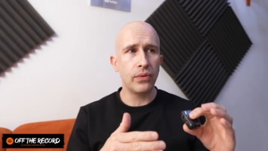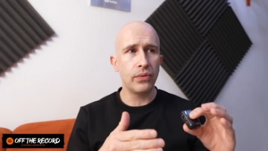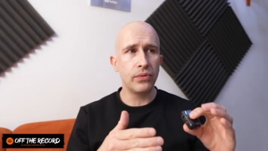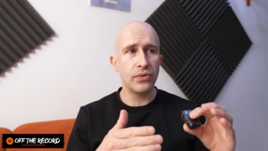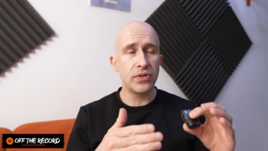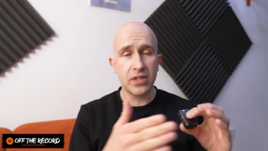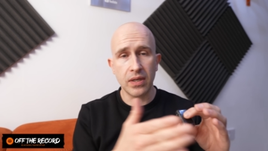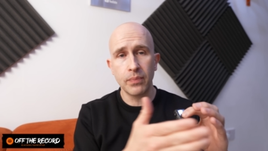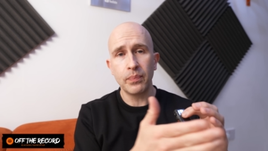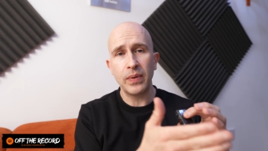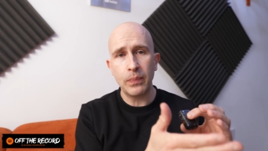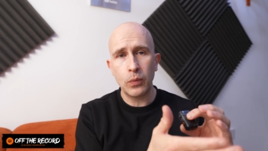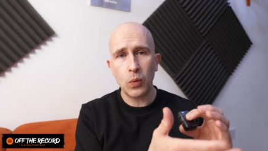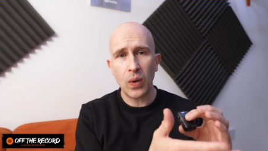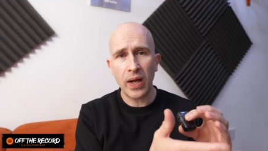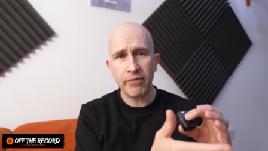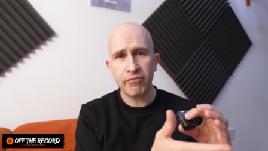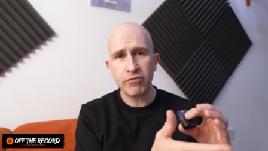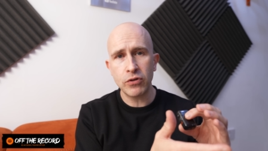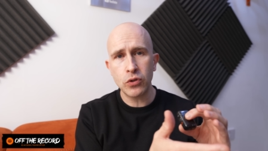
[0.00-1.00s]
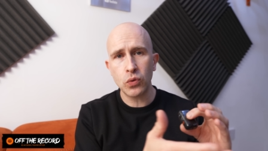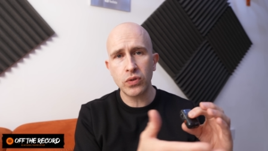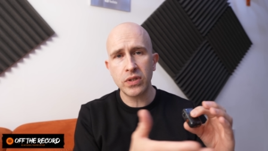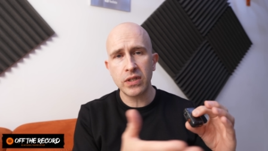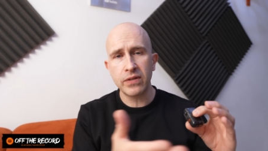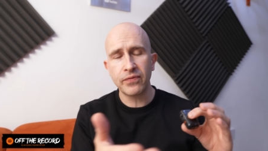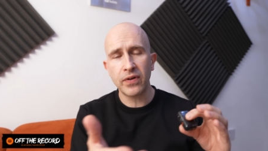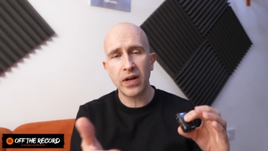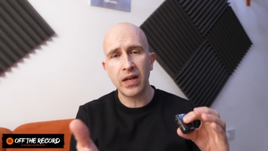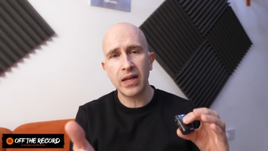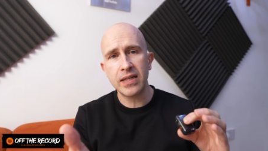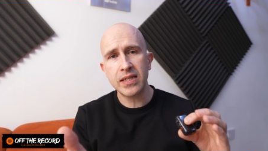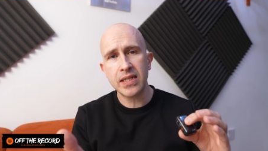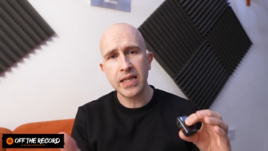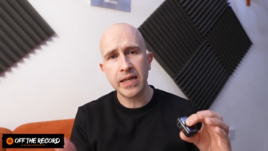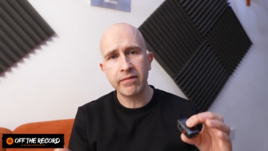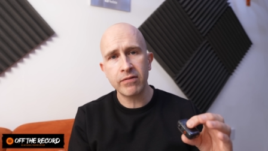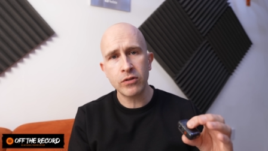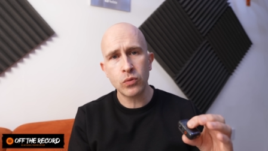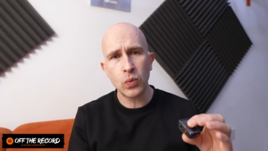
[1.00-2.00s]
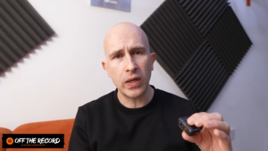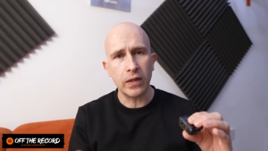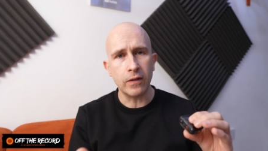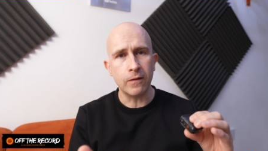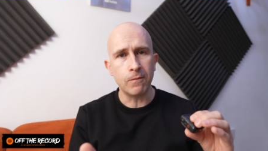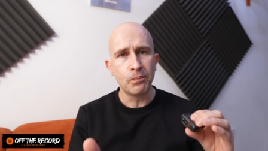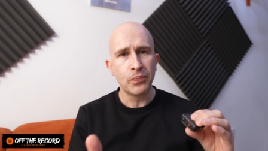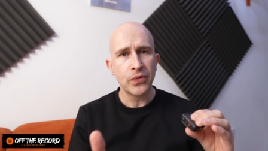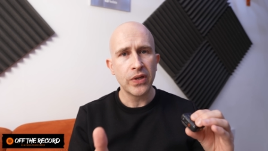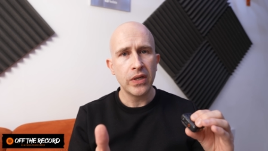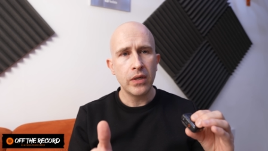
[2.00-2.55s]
some people have resorted to violence there as well.